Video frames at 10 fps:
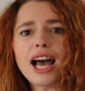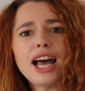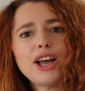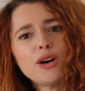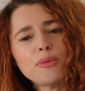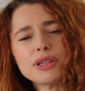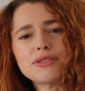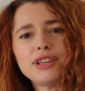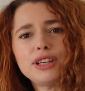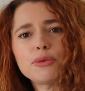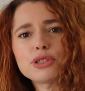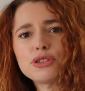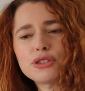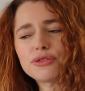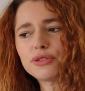I hope this video was
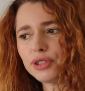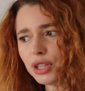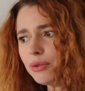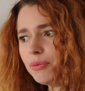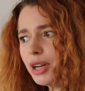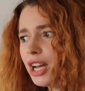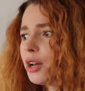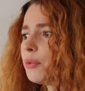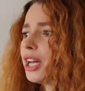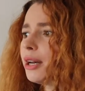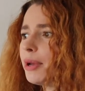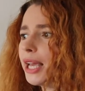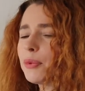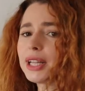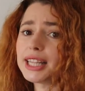useful for you. We're gonna
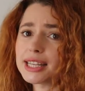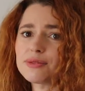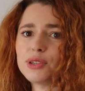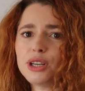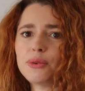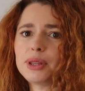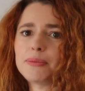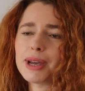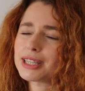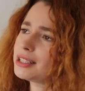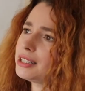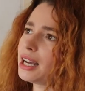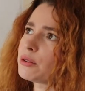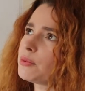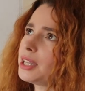make one last video with masculine
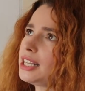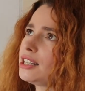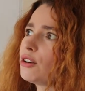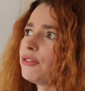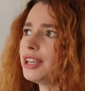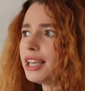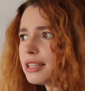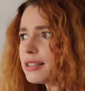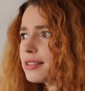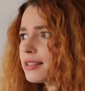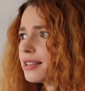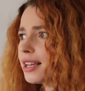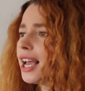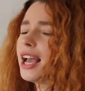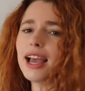nouns with ending of is,
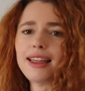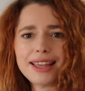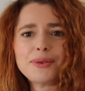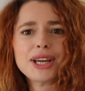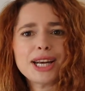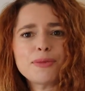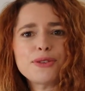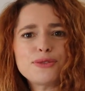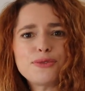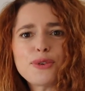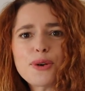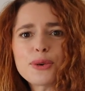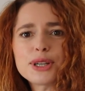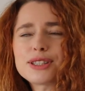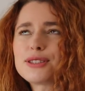and then we're gonna move
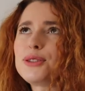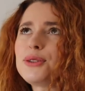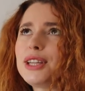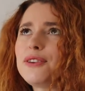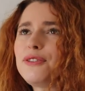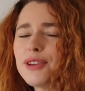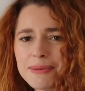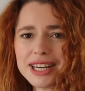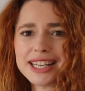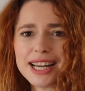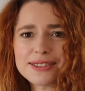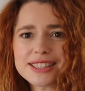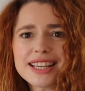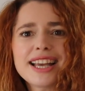forward to the feminine nouns.